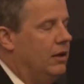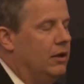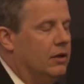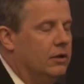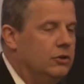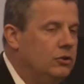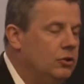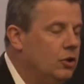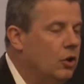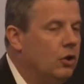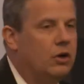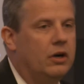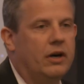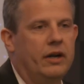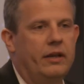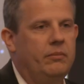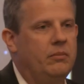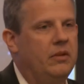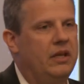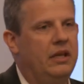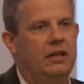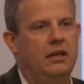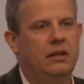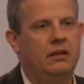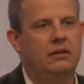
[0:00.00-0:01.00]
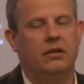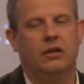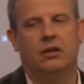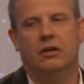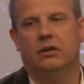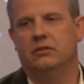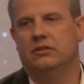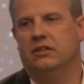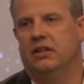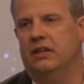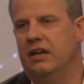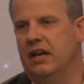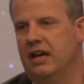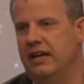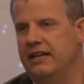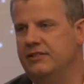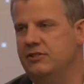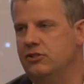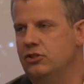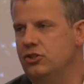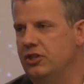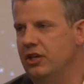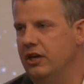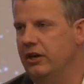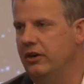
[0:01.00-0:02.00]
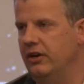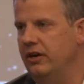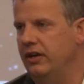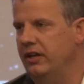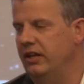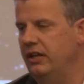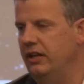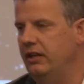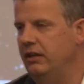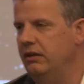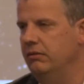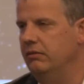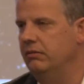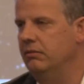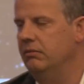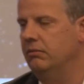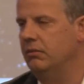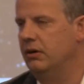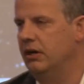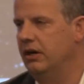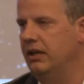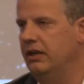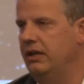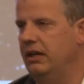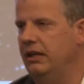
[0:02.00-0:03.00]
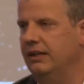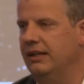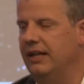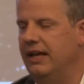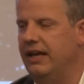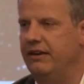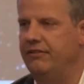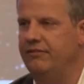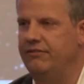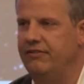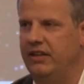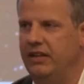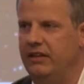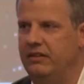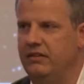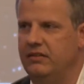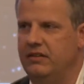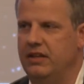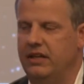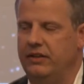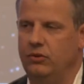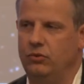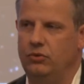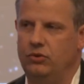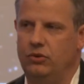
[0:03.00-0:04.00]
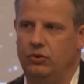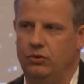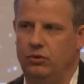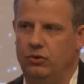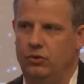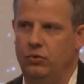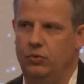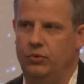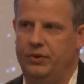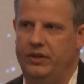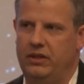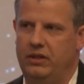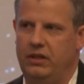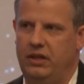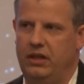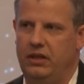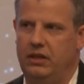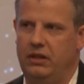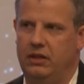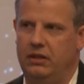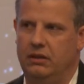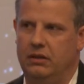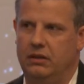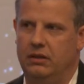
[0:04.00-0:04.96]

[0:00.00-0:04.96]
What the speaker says: nor I mean, the nice charity marketing-led event that you do with the